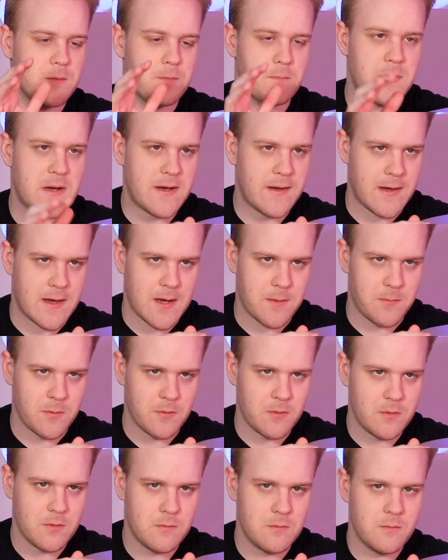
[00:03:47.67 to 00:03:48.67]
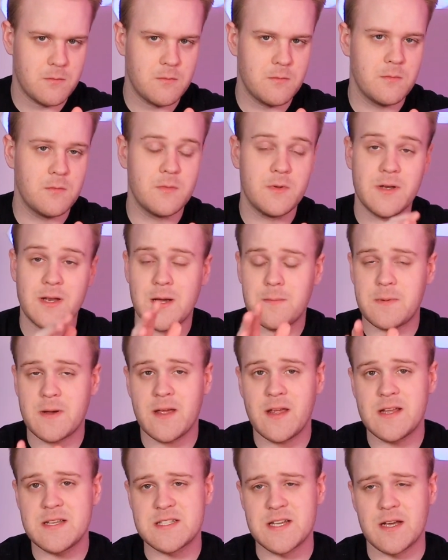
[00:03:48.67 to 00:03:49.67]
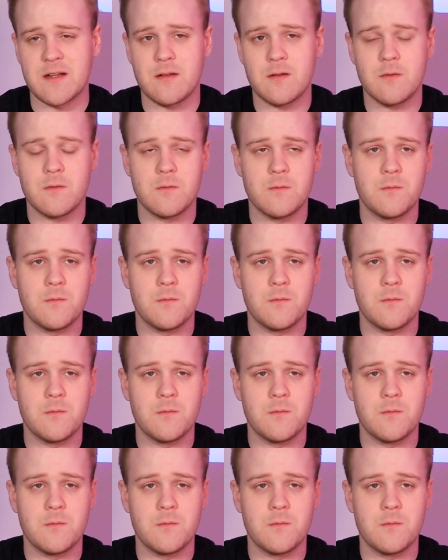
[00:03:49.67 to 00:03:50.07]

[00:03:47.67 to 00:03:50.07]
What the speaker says: by Apple, not by Intel,